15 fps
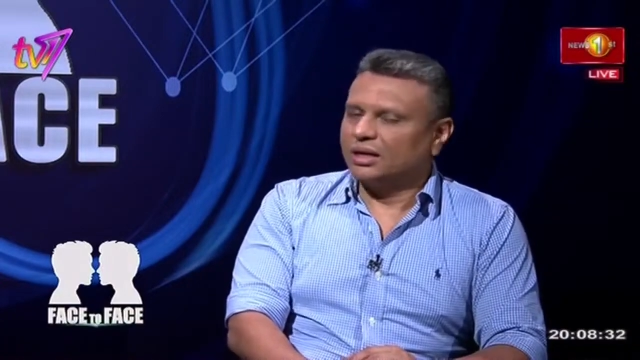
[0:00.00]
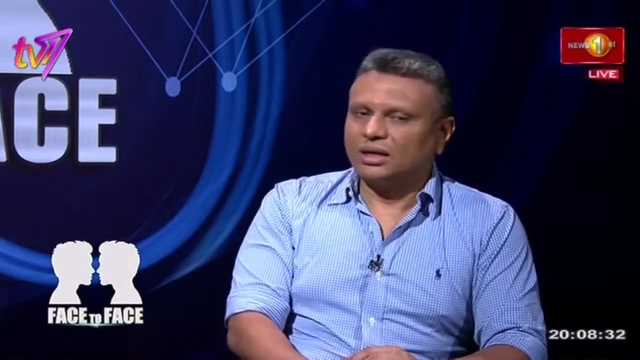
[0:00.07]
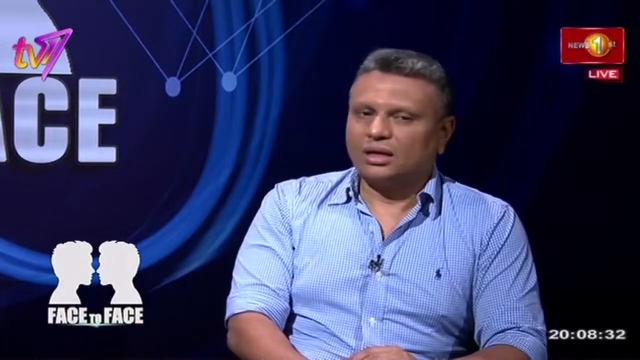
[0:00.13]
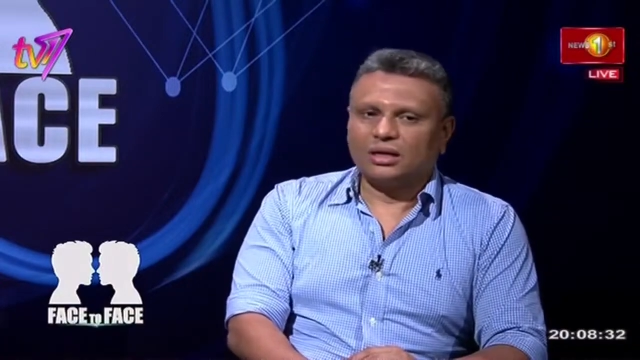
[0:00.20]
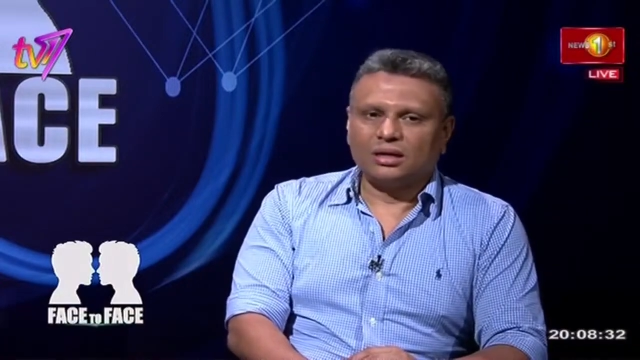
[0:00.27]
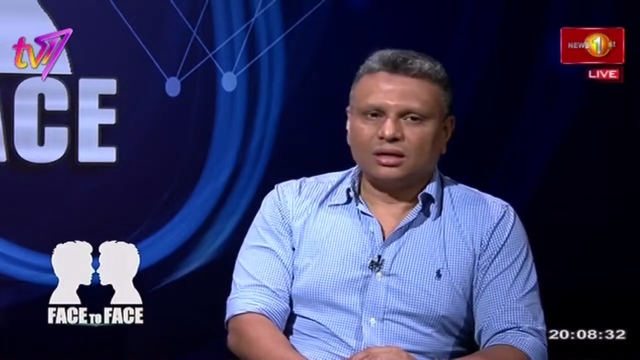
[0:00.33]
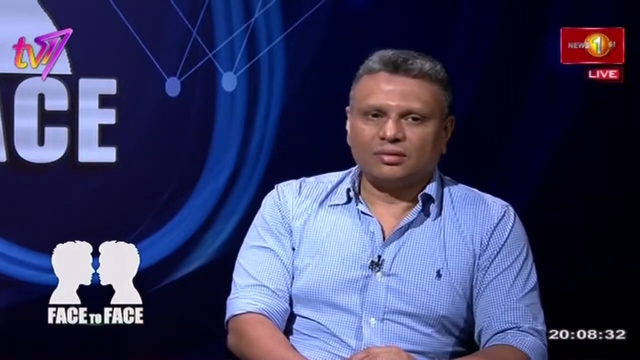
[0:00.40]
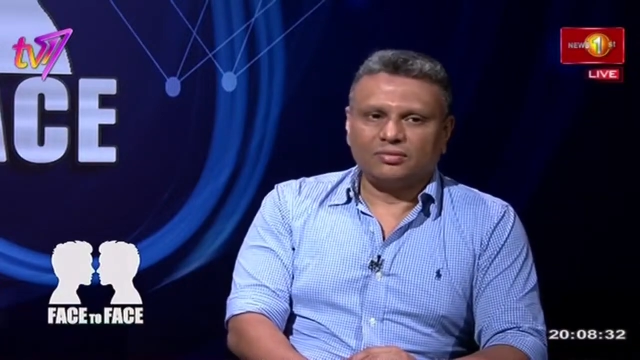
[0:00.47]

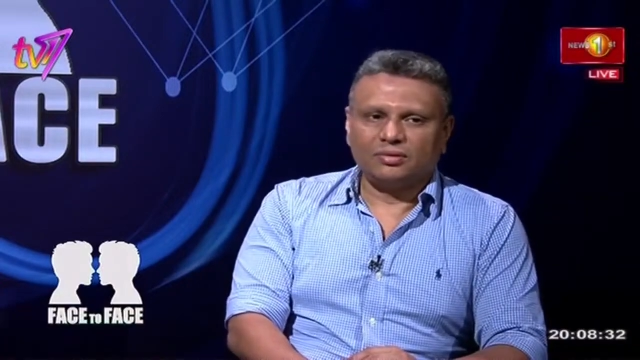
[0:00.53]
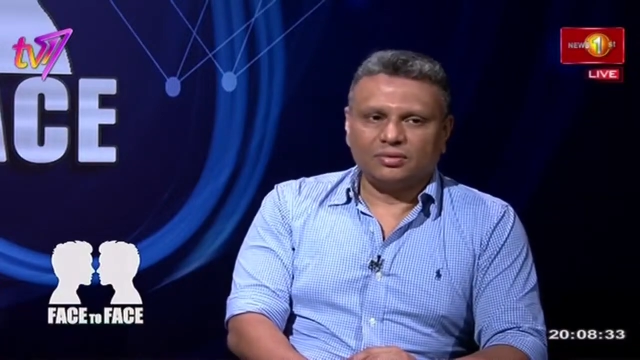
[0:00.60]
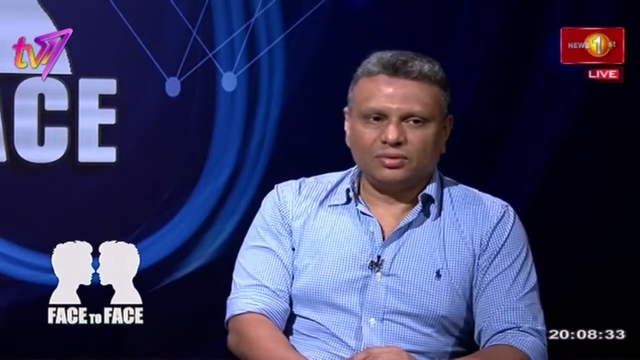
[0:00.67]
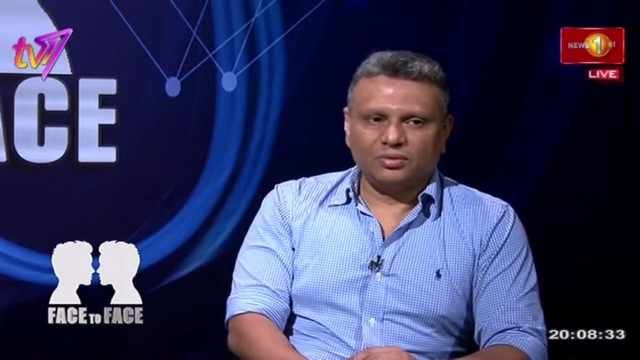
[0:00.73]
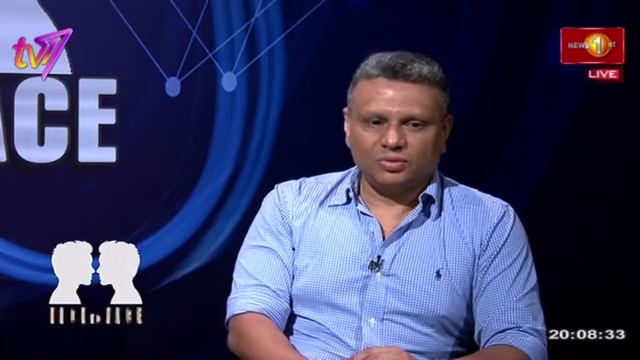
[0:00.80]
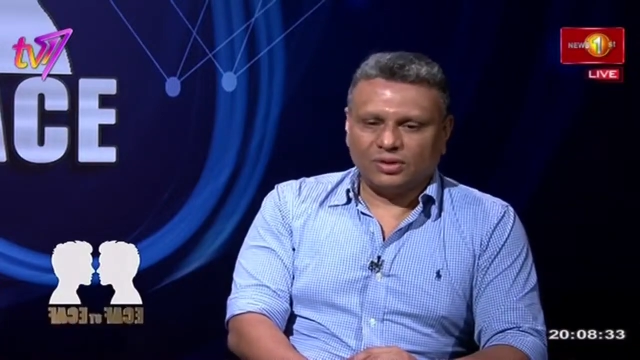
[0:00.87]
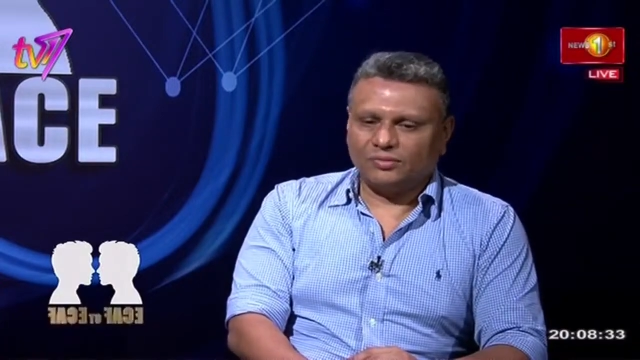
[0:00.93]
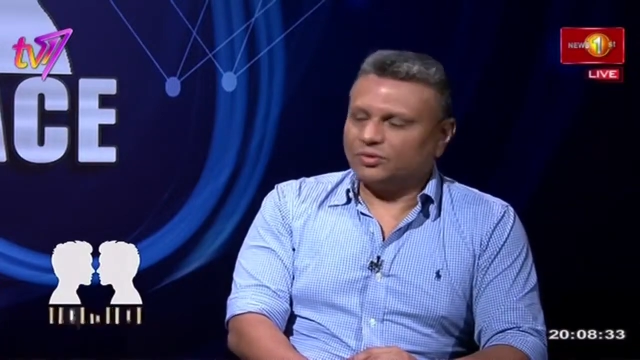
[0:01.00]
Uh,
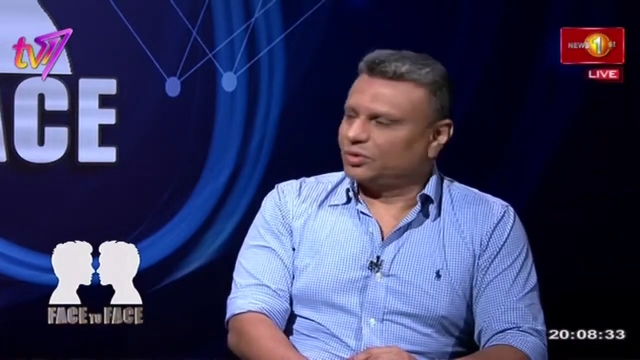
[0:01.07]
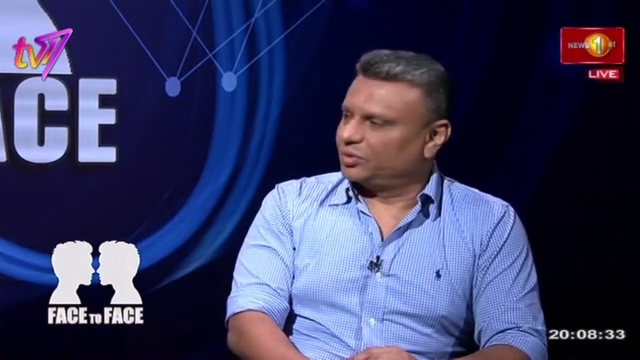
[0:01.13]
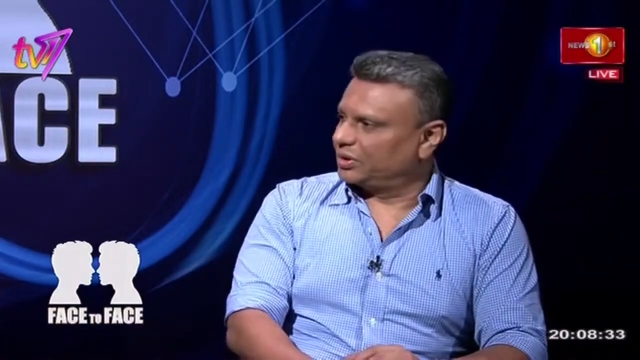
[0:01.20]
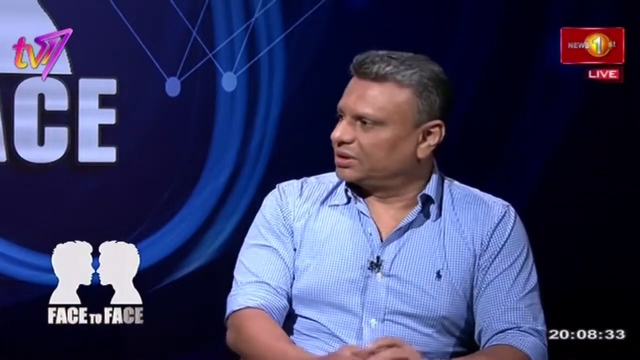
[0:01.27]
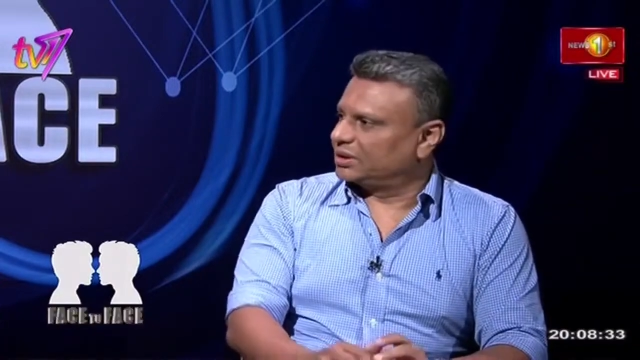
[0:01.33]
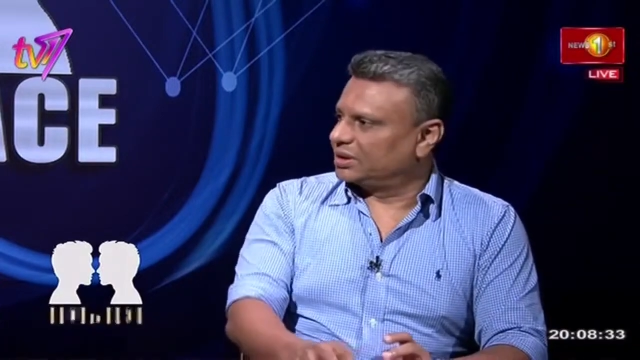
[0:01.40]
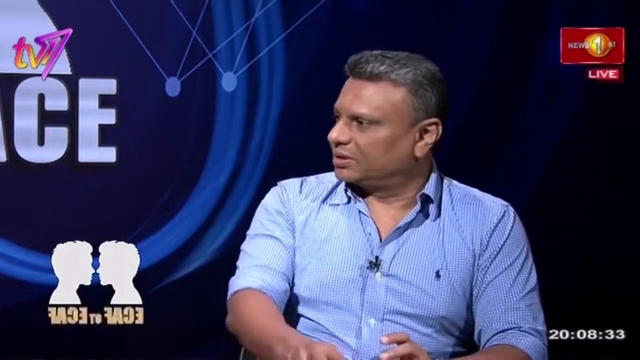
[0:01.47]
you have to do it in